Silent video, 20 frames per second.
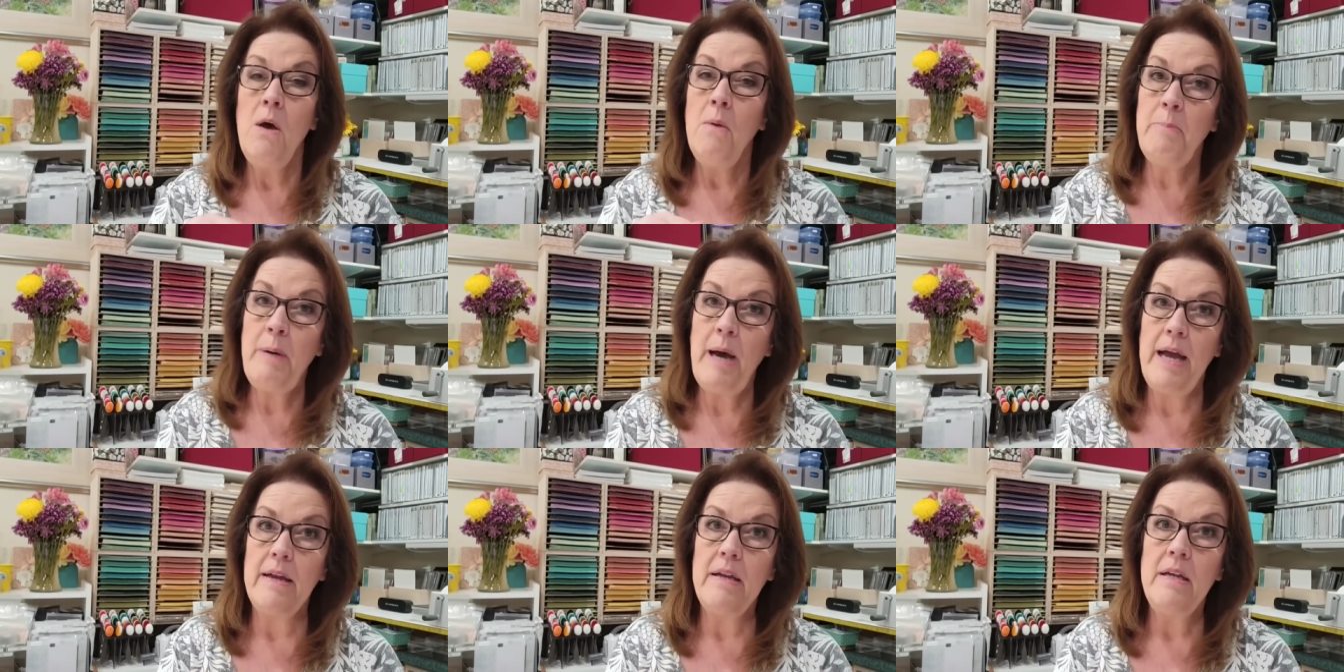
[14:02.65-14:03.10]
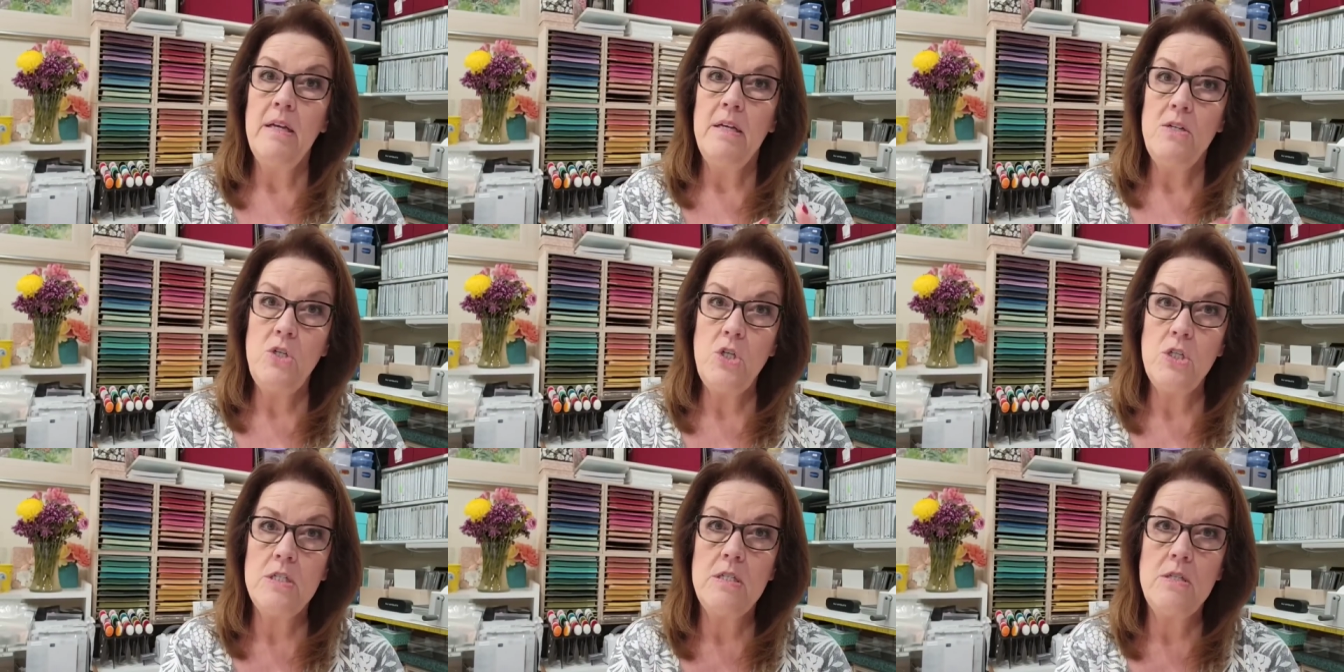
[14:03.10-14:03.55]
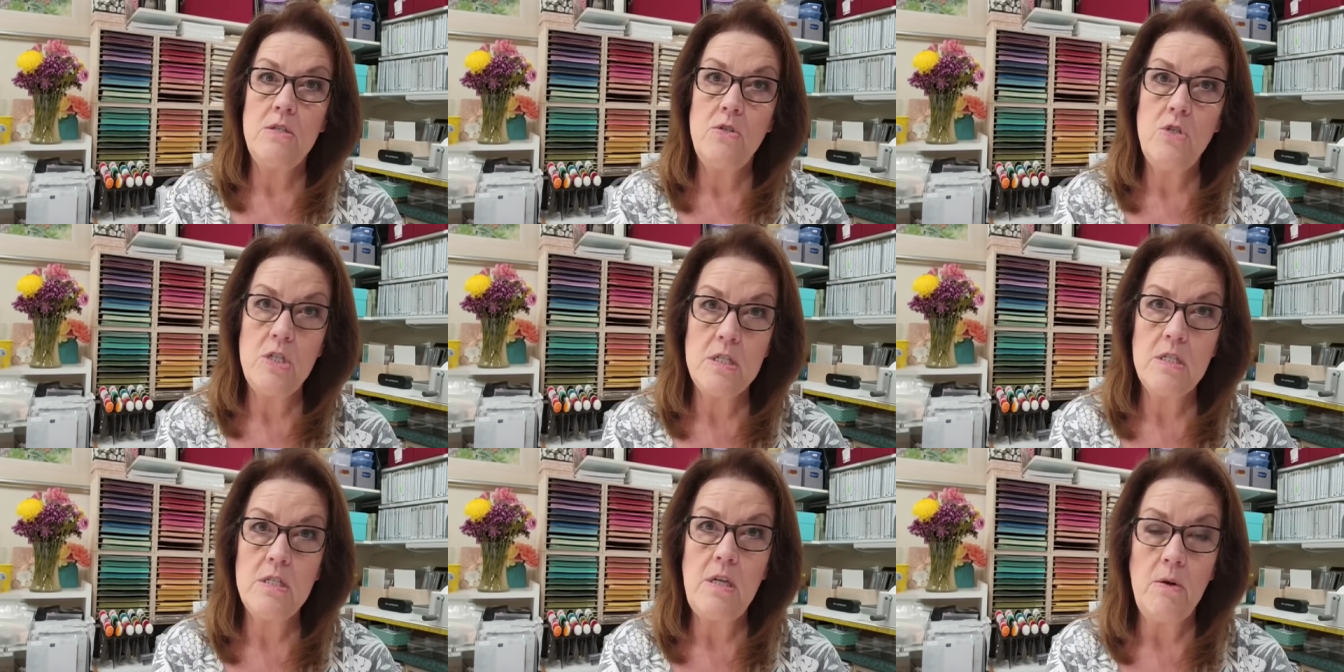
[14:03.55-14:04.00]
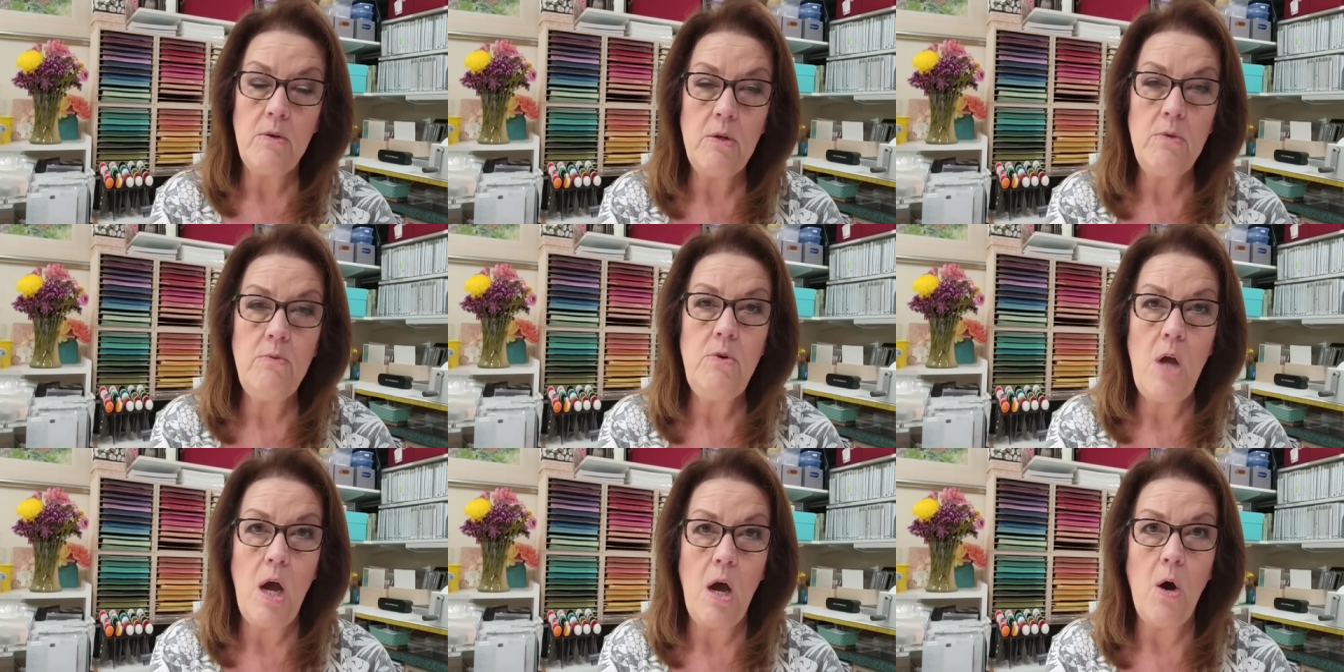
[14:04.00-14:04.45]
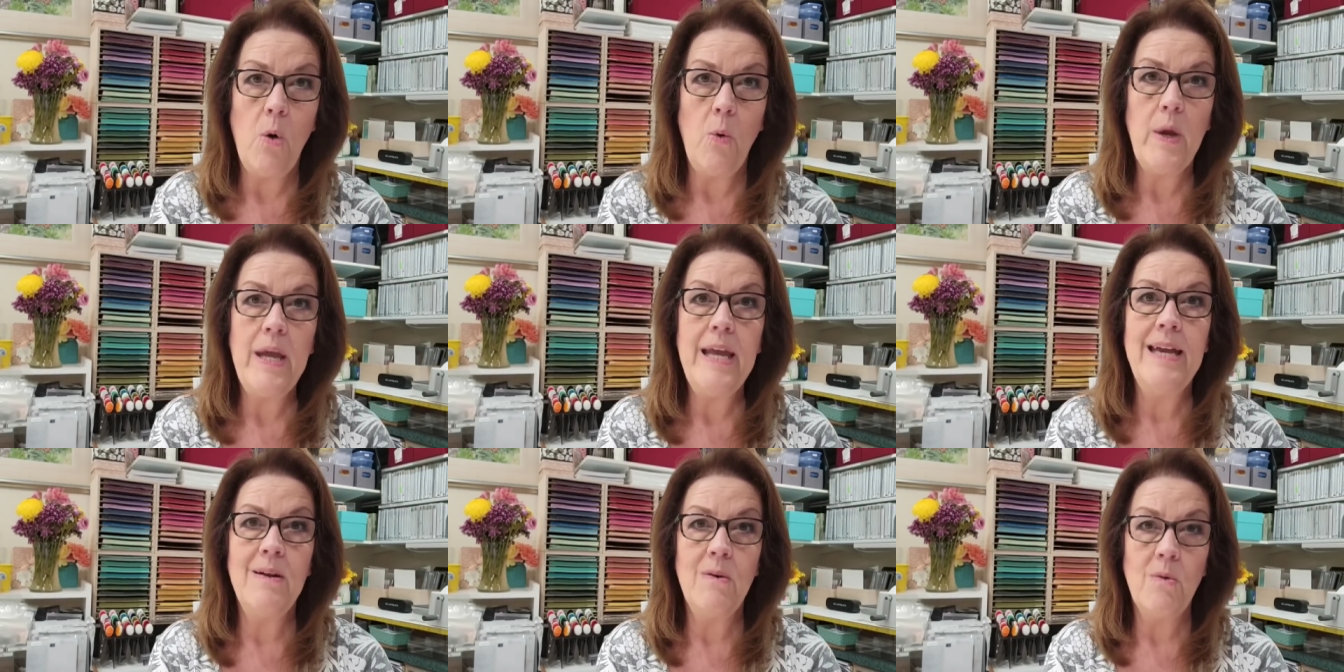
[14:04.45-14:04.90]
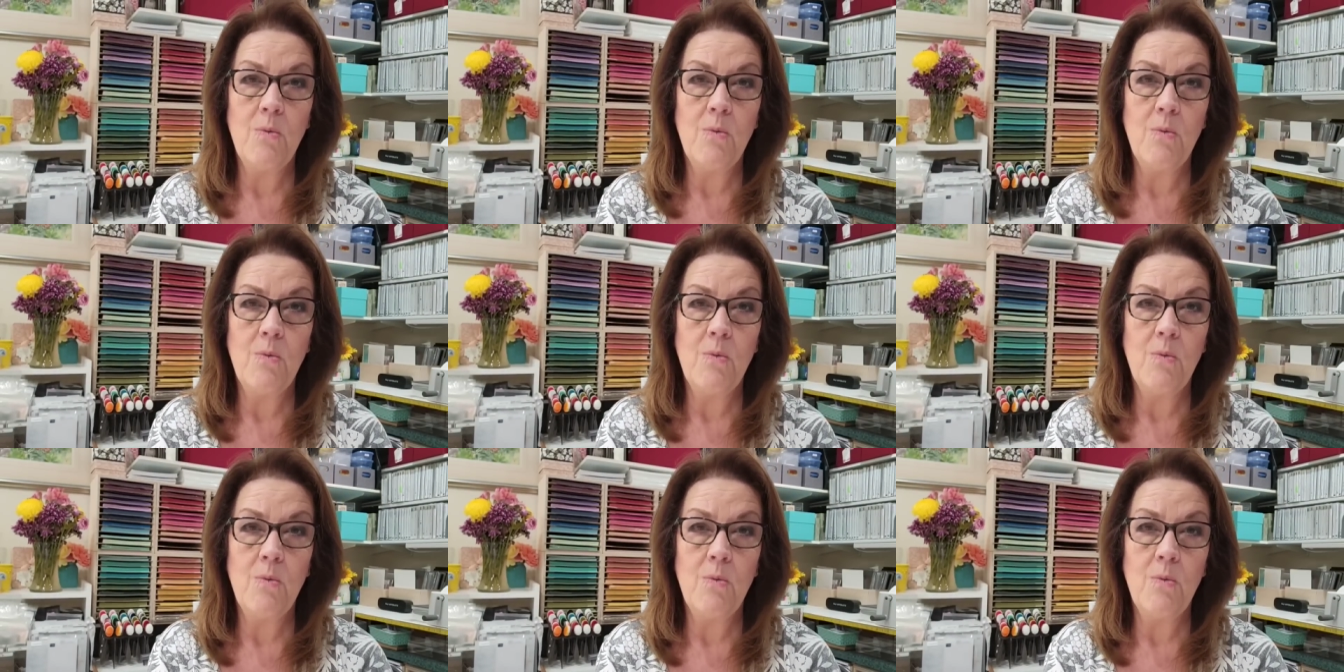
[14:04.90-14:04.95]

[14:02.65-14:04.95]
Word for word: But just, just so you know, it